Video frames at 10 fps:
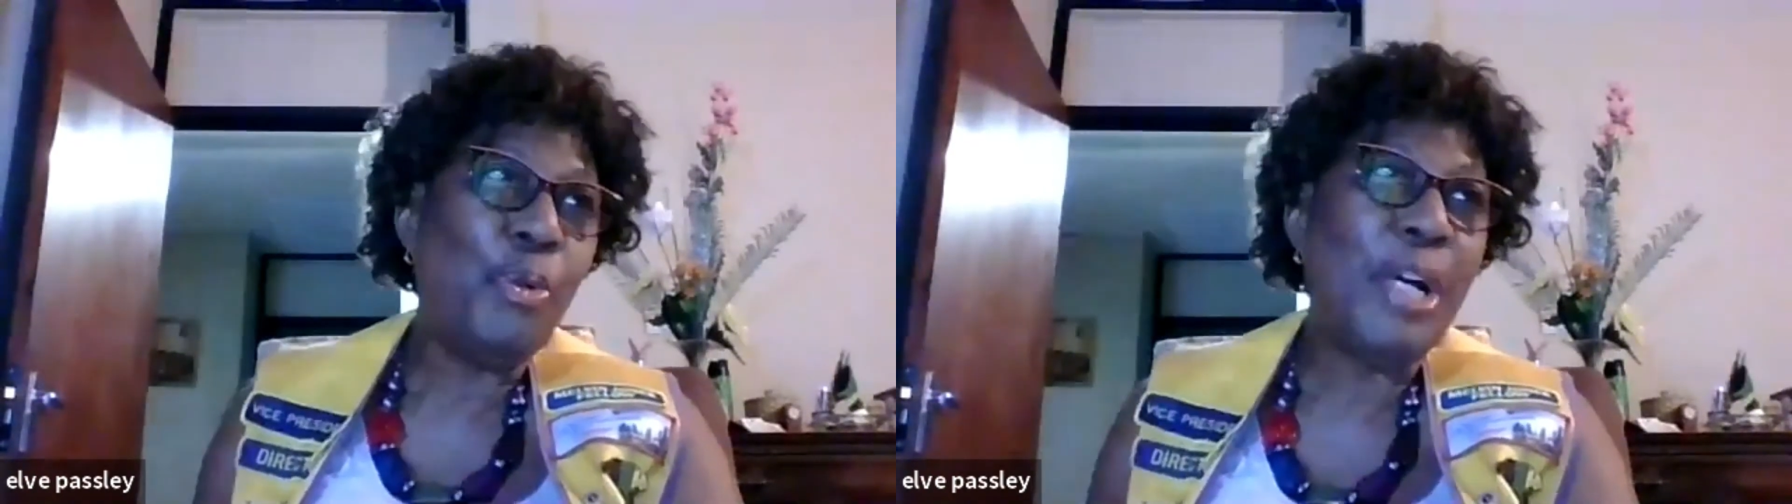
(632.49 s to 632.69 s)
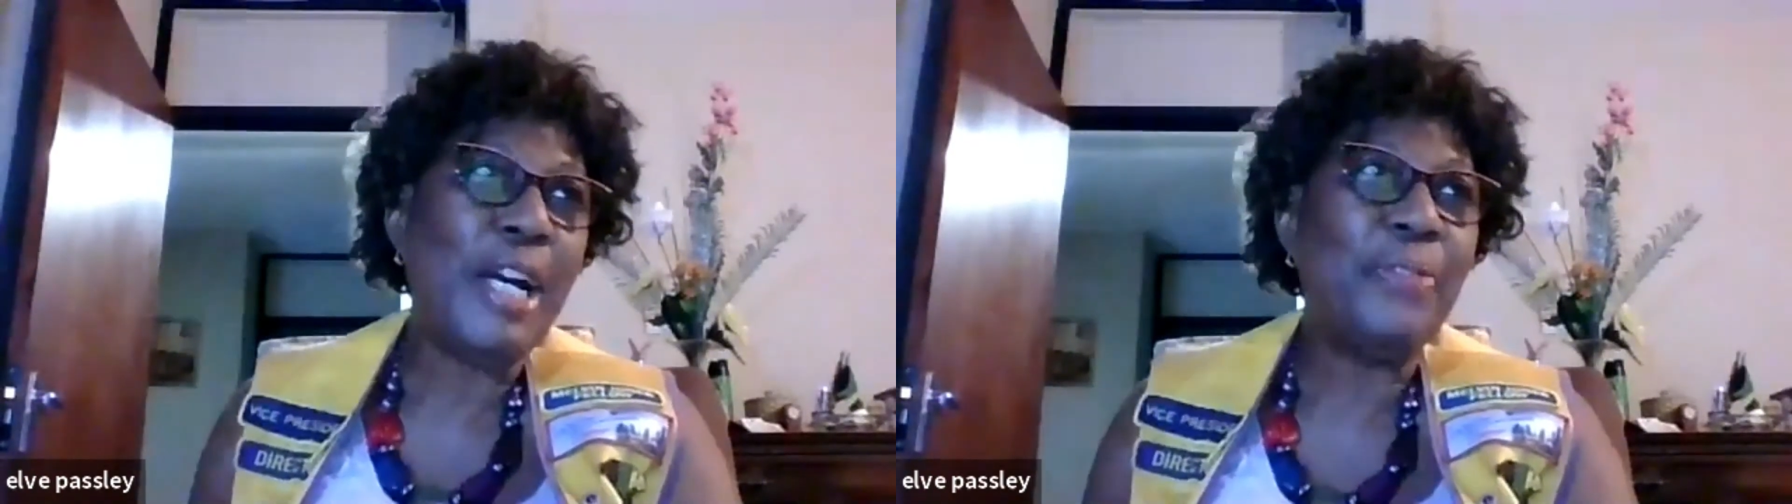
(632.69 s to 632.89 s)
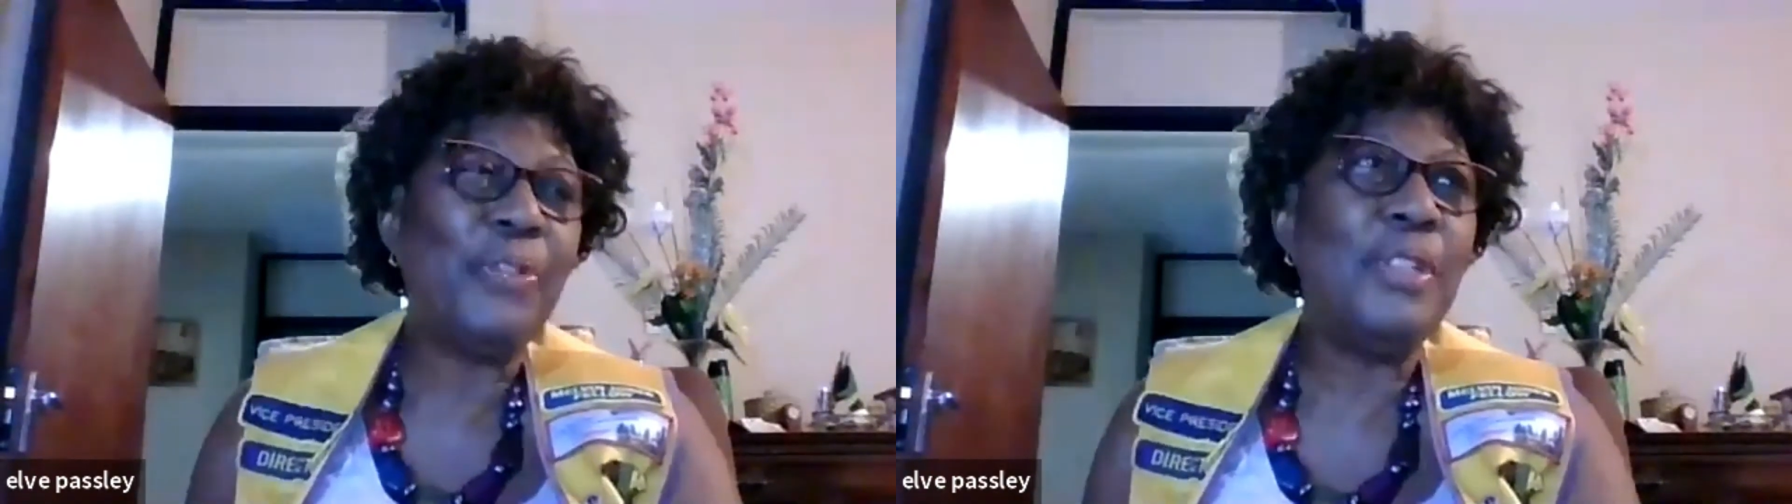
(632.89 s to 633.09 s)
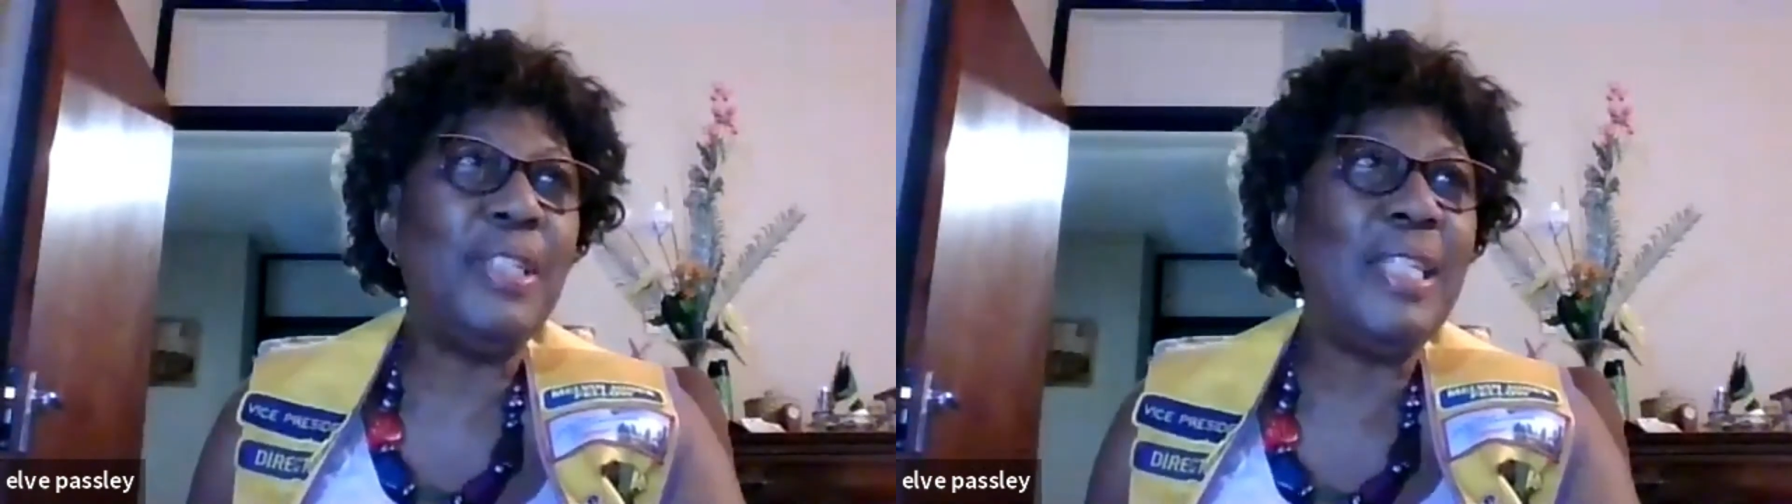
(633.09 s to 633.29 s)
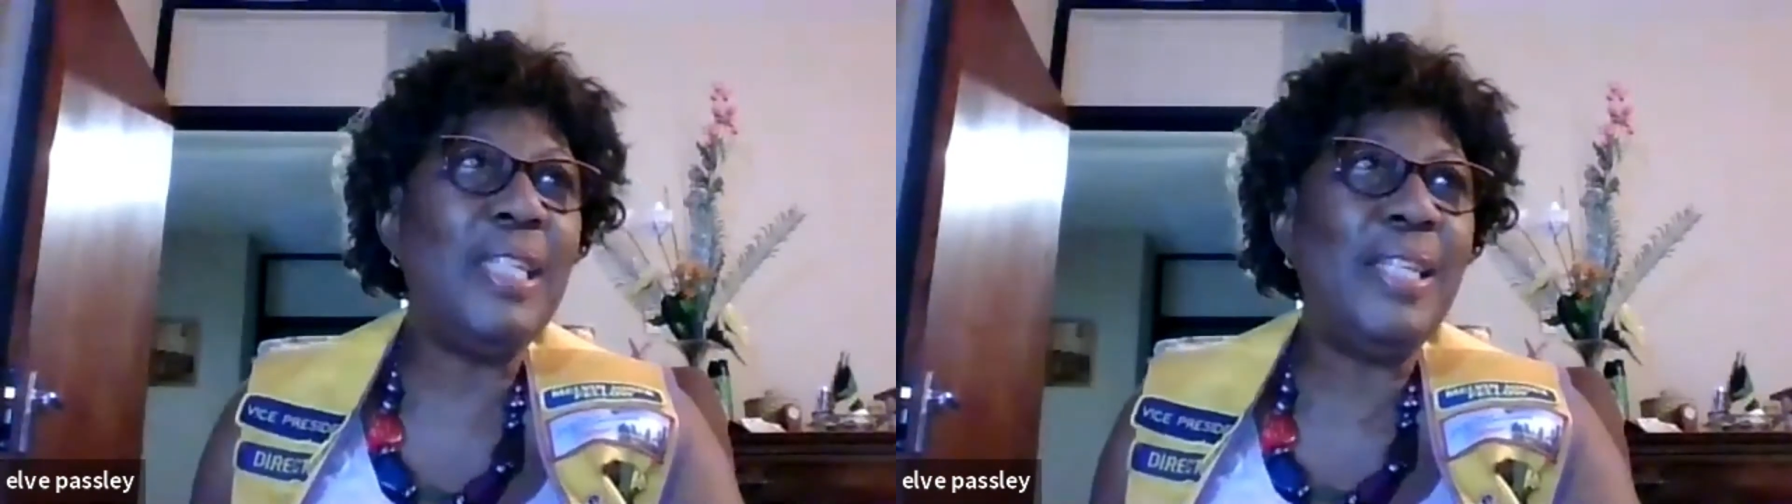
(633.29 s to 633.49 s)
have to
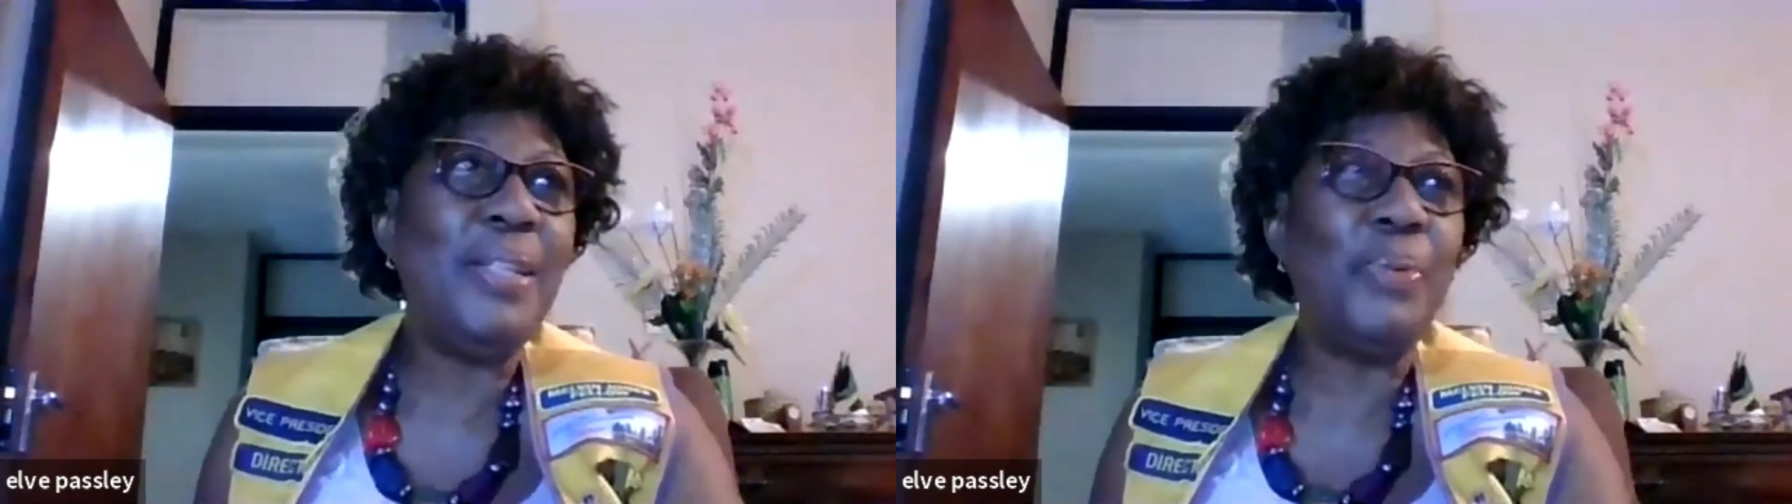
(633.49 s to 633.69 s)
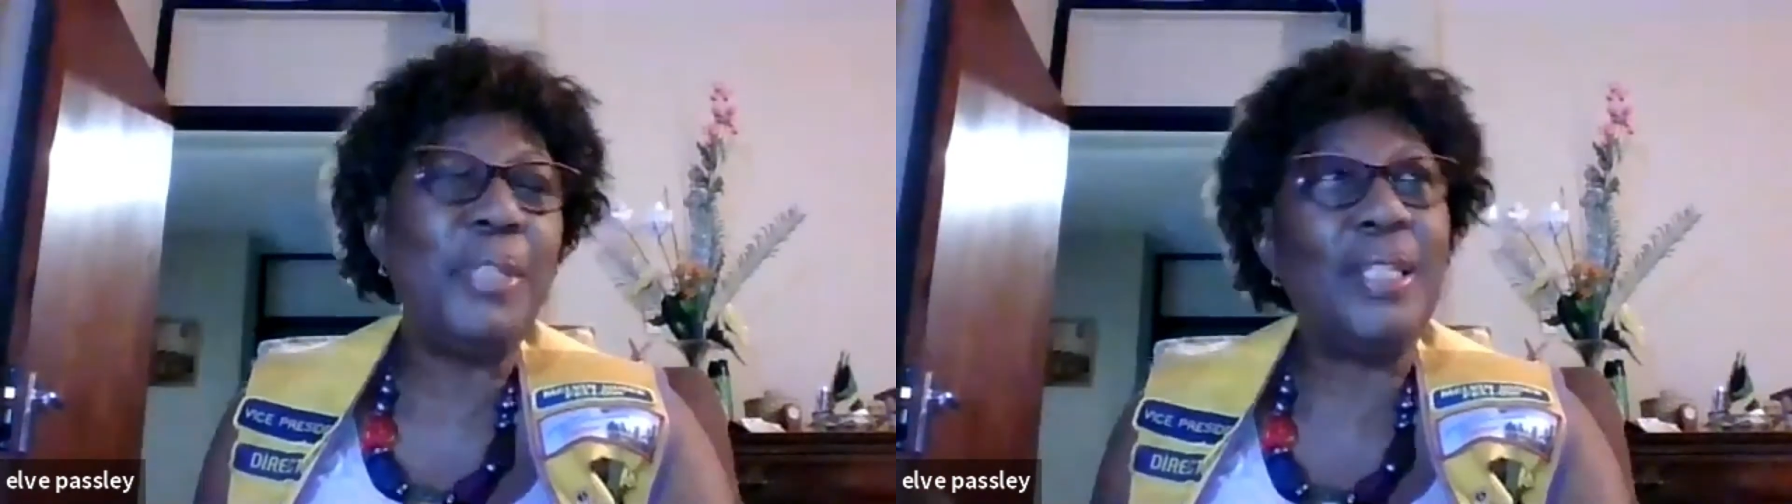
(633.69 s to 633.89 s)
deal with